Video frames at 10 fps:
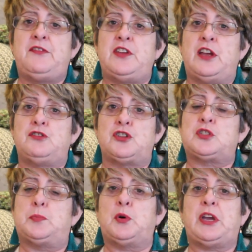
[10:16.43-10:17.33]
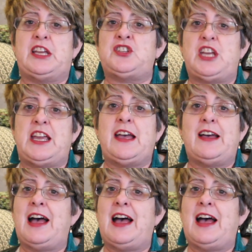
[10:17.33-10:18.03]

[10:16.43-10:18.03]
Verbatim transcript: if you're just bookish here